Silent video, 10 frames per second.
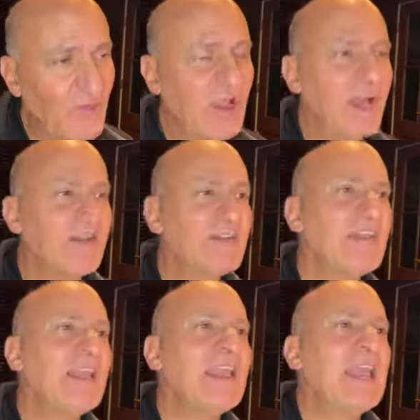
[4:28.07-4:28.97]
Volux.
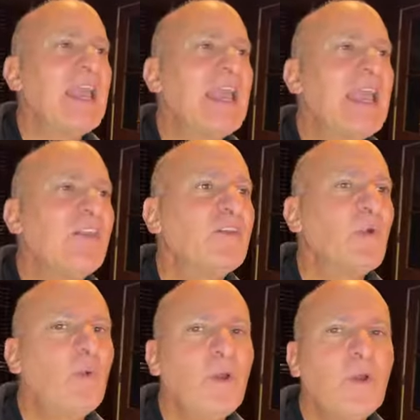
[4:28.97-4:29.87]
And
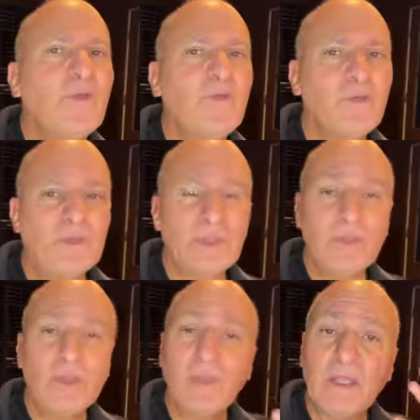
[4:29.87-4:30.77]
so where, for
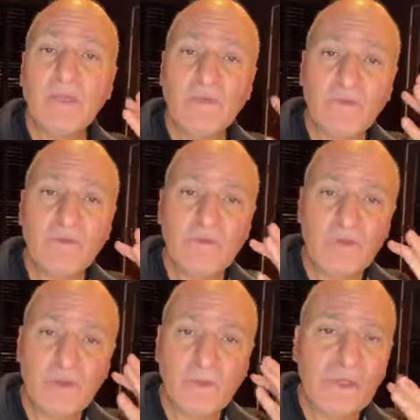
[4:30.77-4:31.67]
example, you might use
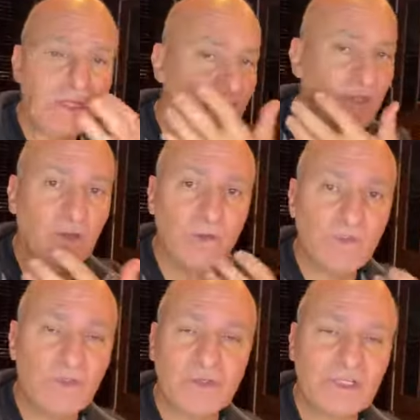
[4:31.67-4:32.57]

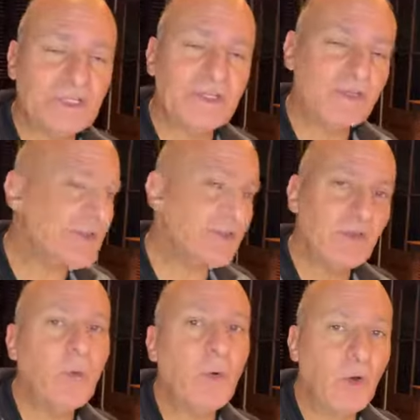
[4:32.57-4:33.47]
Voluma, for chin and jaw,
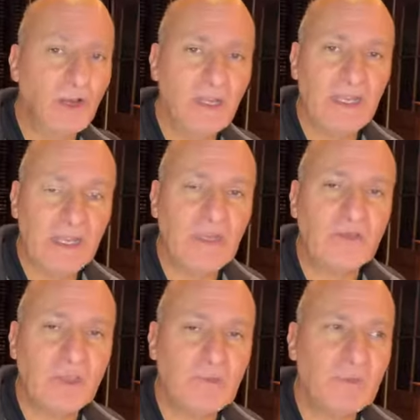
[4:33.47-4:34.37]
no more.
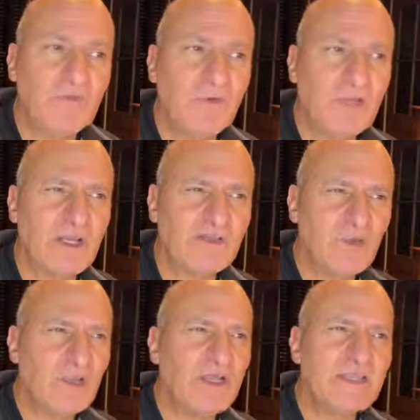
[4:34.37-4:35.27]
It's going to be Volux.
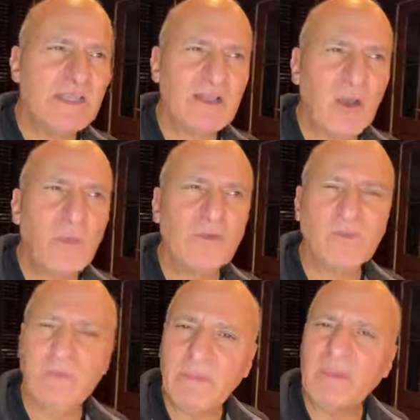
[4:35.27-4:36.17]
Volux like
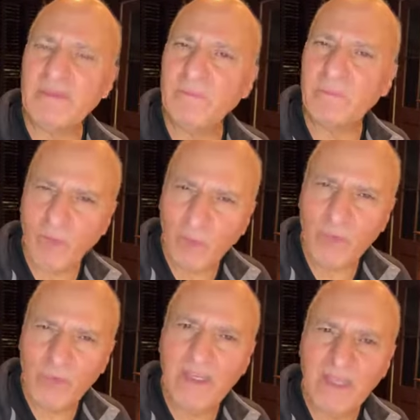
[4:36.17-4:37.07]
almost mimics
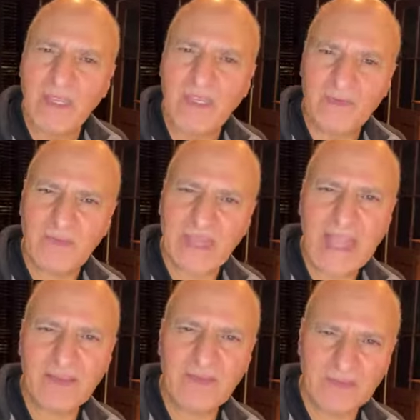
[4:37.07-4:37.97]
bone. It's
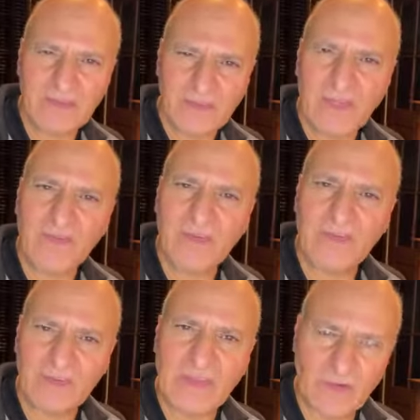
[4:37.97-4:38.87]
that stiff
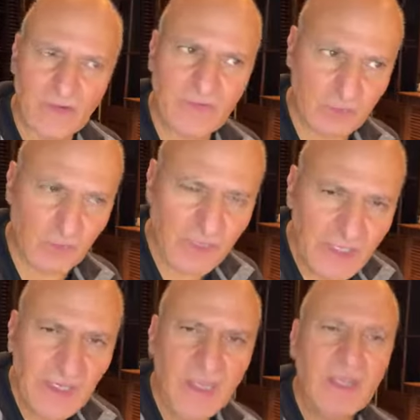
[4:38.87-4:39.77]
and
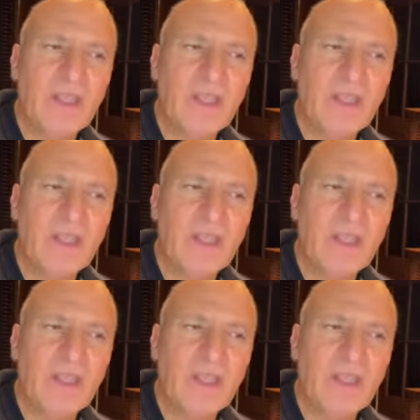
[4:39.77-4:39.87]
sturdy.